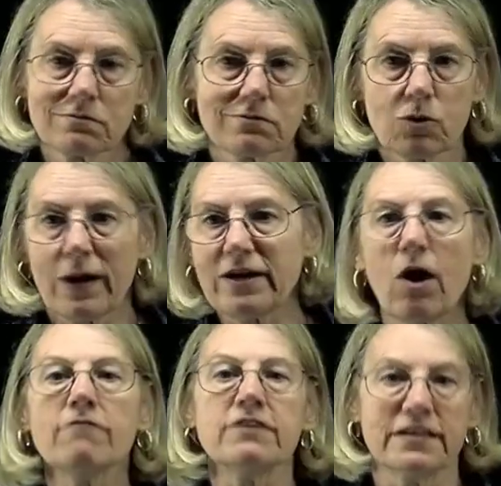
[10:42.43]
quite
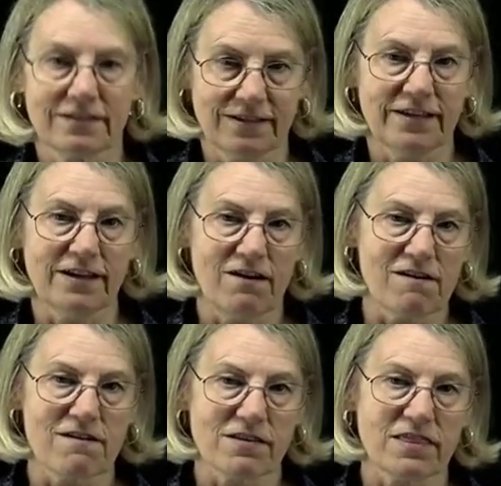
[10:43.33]
often in
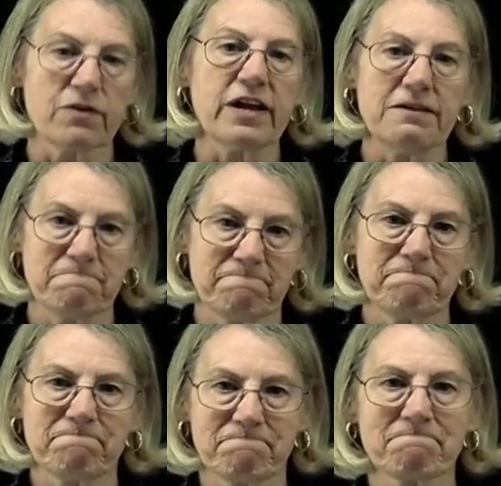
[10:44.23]
our theory.
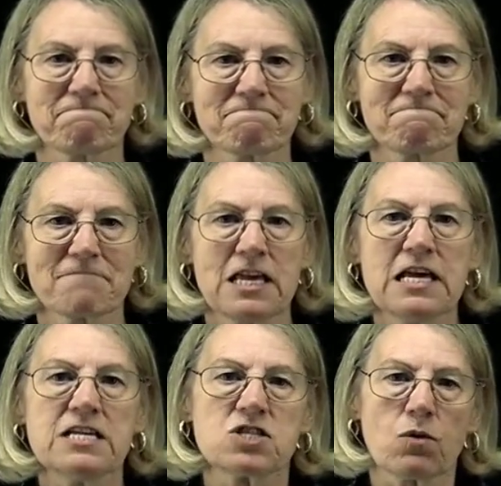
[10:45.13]

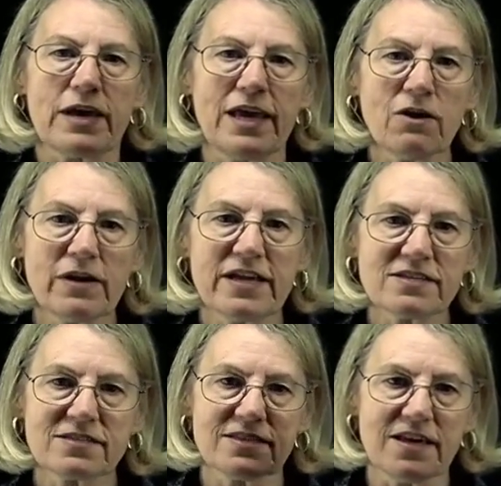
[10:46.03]
So here
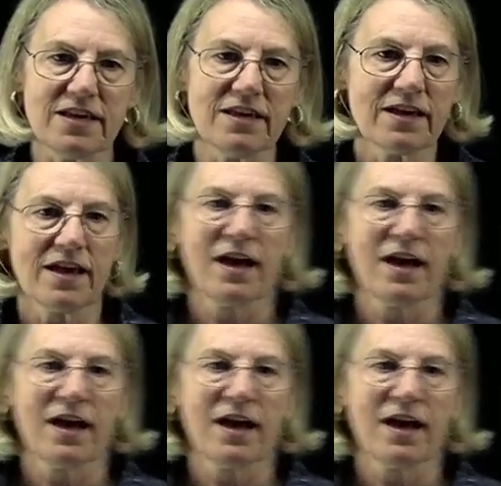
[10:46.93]
is the